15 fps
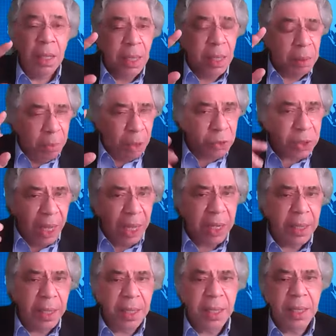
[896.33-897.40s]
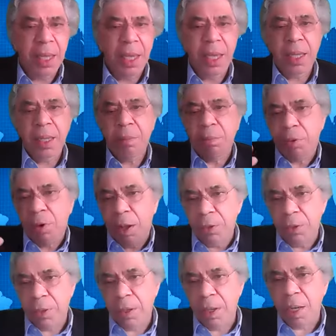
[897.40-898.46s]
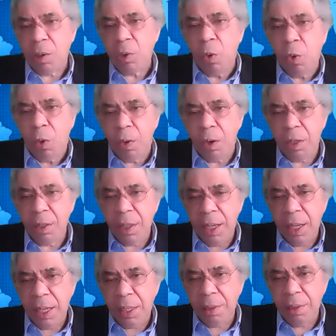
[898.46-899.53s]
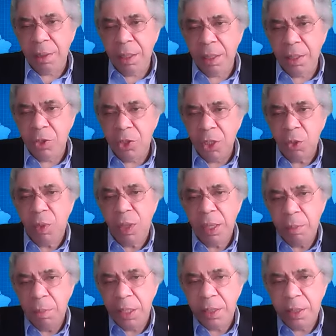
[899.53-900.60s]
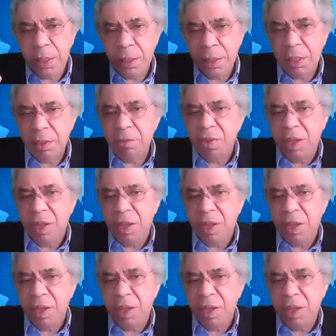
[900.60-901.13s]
and most likely a broader accord at the G20 meeting in